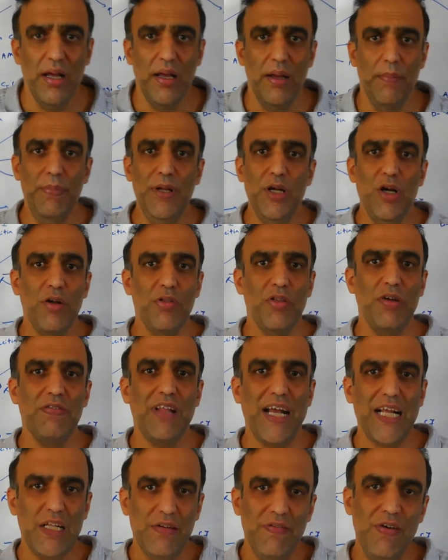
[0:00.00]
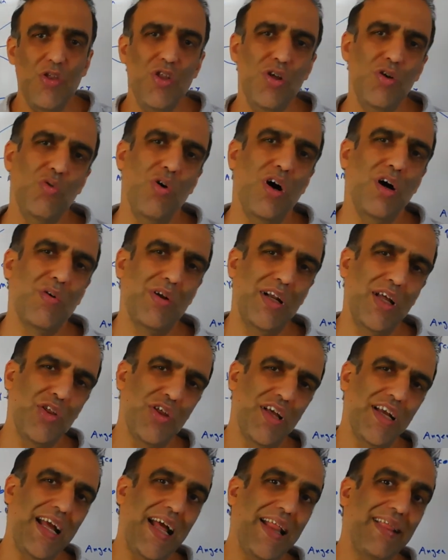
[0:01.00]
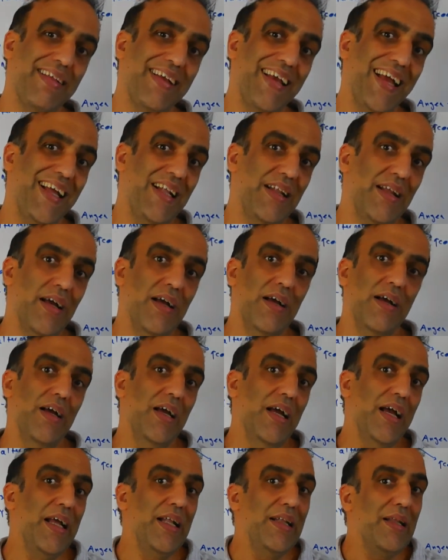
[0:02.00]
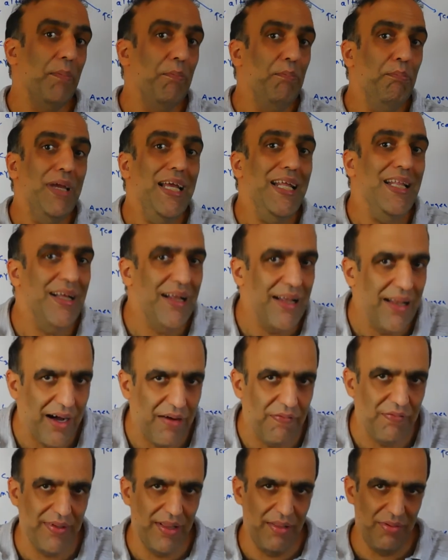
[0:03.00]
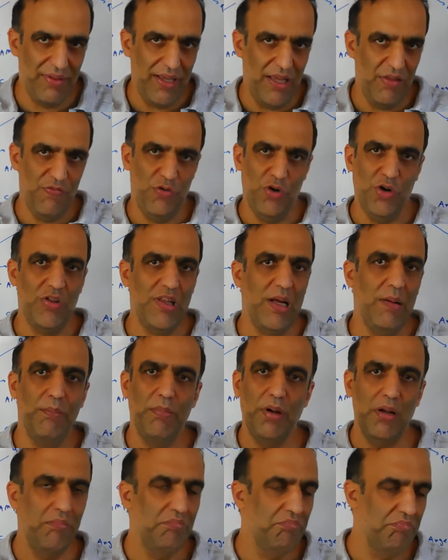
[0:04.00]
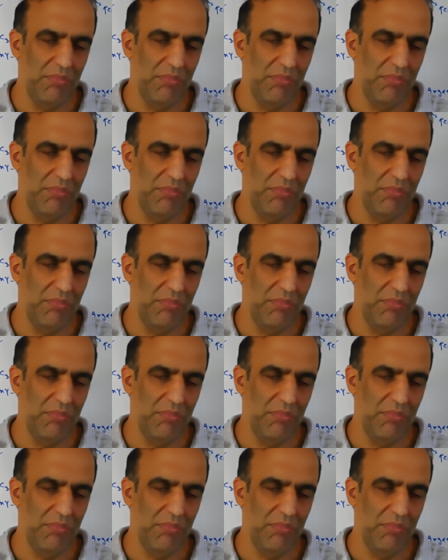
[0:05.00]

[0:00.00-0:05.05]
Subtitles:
because of the activation coagulation cascade in the middle of this stage, for example,